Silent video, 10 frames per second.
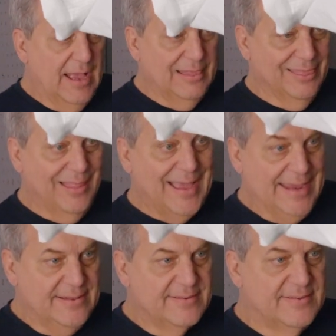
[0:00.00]

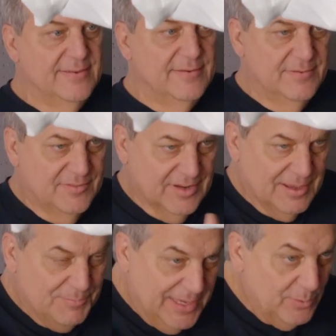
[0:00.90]
lights to
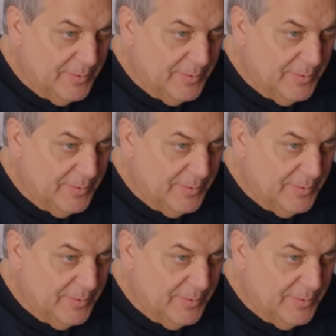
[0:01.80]
compete